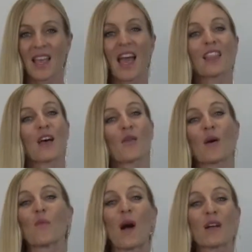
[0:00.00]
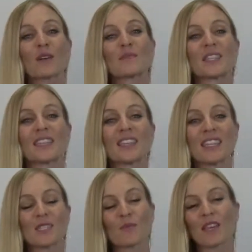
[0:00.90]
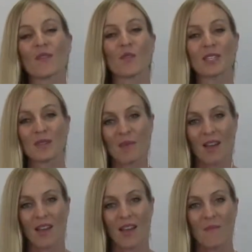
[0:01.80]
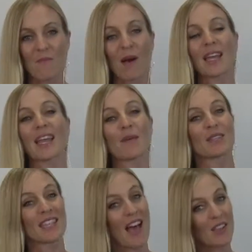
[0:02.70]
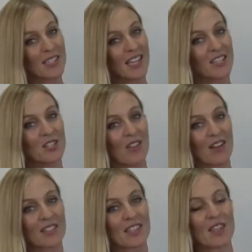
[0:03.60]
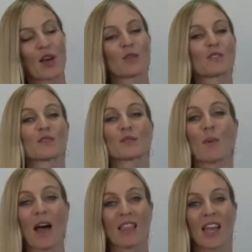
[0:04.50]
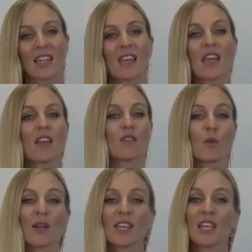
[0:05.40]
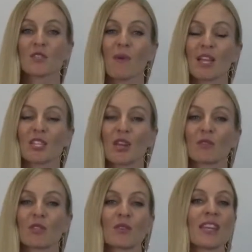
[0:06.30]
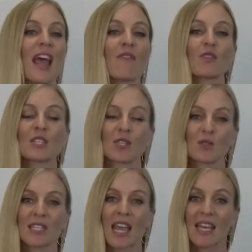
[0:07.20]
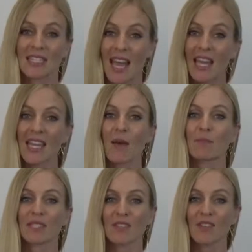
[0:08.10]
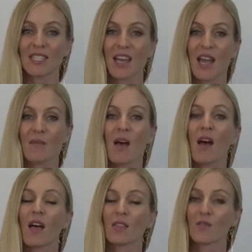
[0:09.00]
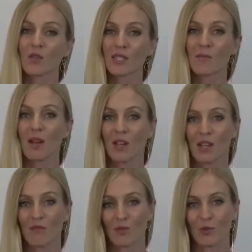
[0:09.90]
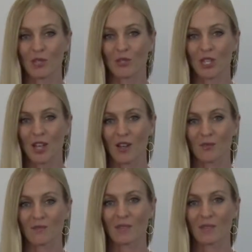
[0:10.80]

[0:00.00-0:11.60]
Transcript: Hello, and welcome to This Week at Voice America. My name is Allison H. Larsen, the host of Spotlight. If you want to catch my show, tune in every Tuesday at 10 a.m. Pacific Time on the Voice America Influencers channel.